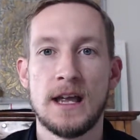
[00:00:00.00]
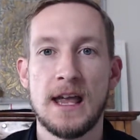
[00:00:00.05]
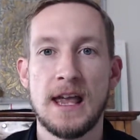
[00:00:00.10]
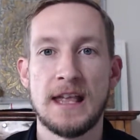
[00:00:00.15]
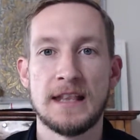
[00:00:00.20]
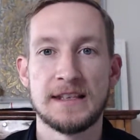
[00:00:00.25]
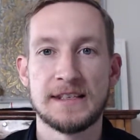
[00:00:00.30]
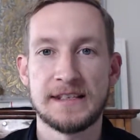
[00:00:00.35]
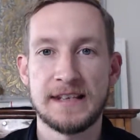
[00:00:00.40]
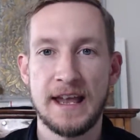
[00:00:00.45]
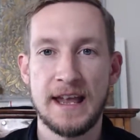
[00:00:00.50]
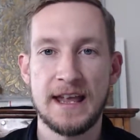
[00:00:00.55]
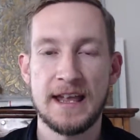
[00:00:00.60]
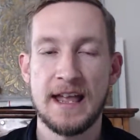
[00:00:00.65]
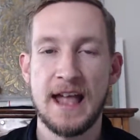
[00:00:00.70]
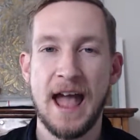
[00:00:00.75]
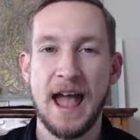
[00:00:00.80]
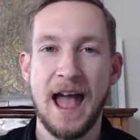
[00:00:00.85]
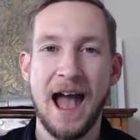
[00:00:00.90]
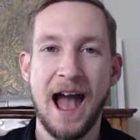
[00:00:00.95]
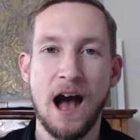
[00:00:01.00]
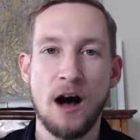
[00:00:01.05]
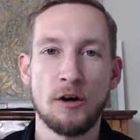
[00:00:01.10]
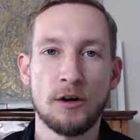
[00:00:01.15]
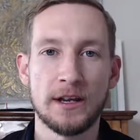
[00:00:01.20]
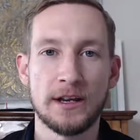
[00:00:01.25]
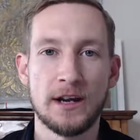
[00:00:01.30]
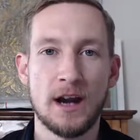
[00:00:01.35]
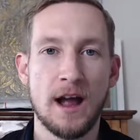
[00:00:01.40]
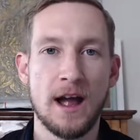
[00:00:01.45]
and say, how
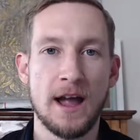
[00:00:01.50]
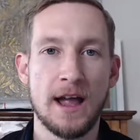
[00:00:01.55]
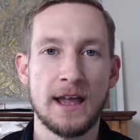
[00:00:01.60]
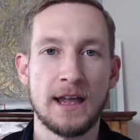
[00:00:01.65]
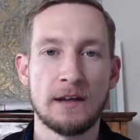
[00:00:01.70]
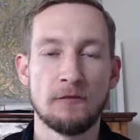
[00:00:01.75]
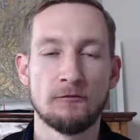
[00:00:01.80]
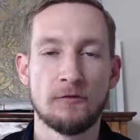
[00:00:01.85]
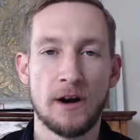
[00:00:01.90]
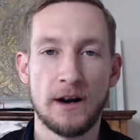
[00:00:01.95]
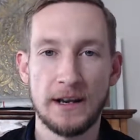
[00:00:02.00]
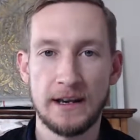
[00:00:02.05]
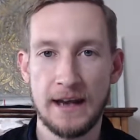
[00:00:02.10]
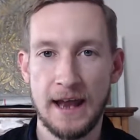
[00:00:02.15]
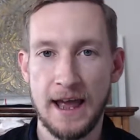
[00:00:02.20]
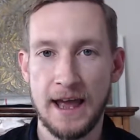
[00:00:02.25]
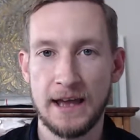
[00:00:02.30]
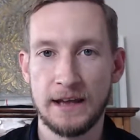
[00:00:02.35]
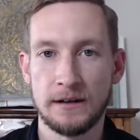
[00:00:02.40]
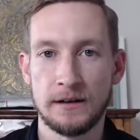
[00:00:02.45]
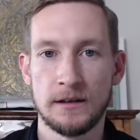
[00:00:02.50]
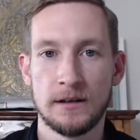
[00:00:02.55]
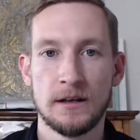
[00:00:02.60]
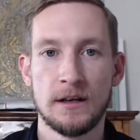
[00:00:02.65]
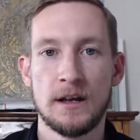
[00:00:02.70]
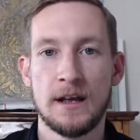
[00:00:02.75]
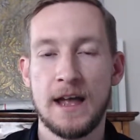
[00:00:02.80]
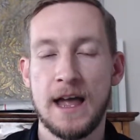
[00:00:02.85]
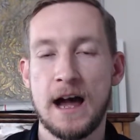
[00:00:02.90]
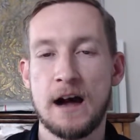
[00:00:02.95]
can I run an ad?
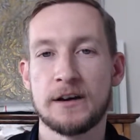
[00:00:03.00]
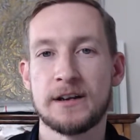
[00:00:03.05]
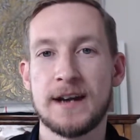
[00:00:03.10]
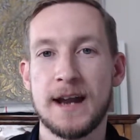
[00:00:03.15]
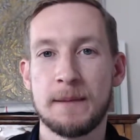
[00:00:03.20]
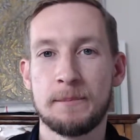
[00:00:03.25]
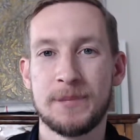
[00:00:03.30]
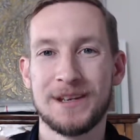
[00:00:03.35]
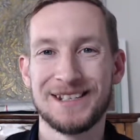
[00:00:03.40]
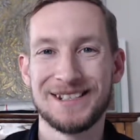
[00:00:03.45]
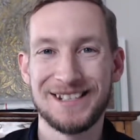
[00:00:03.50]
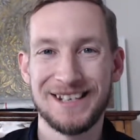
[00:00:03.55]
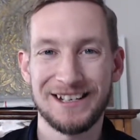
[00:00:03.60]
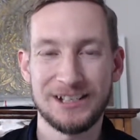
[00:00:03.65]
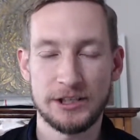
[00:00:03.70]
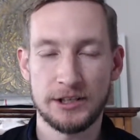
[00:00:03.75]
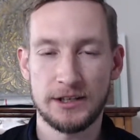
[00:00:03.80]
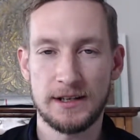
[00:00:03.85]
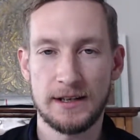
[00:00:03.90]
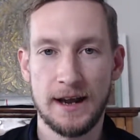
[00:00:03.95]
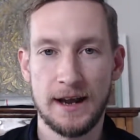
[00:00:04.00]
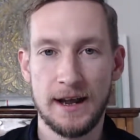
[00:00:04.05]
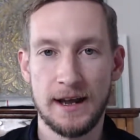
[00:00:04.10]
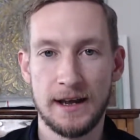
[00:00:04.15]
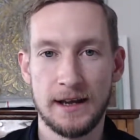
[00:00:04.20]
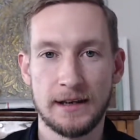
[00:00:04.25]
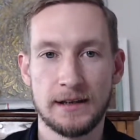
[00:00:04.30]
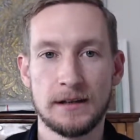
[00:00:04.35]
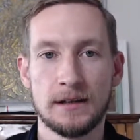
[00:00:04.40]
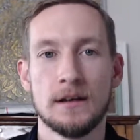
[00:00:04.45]
How can I position an
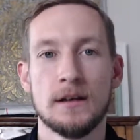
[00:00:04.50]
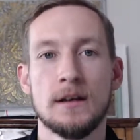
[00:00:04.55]
ad?